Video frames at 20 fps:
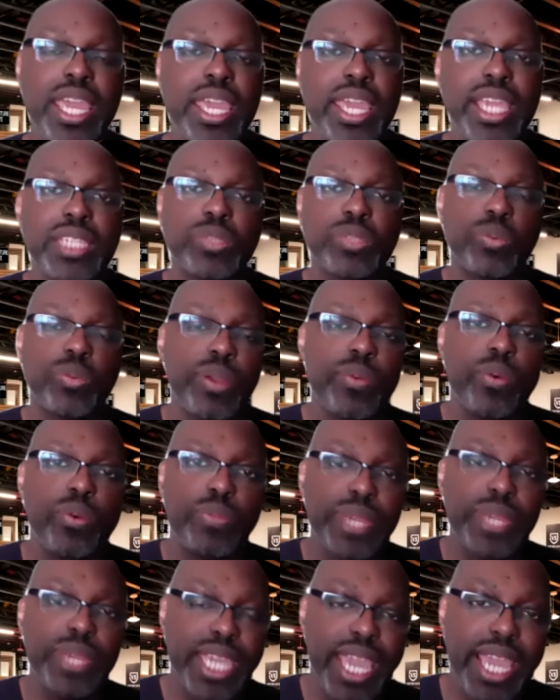is we will
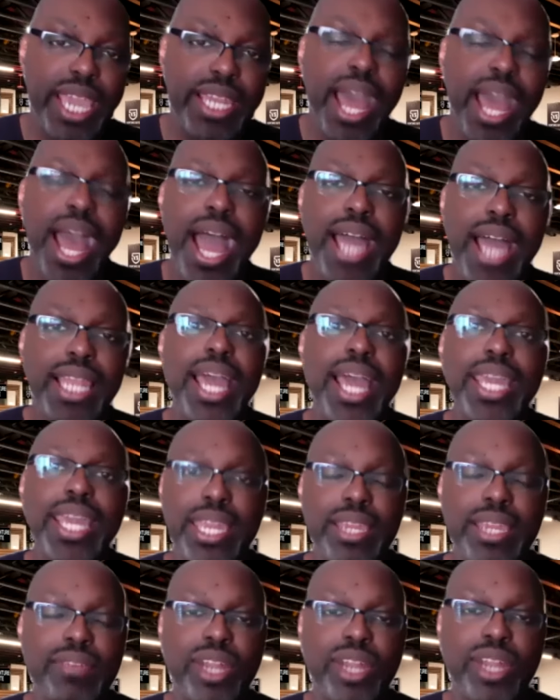begin
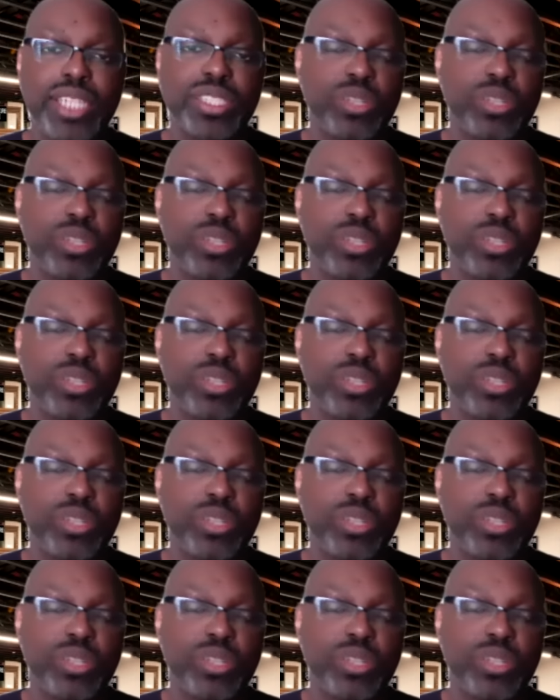highlighting, right?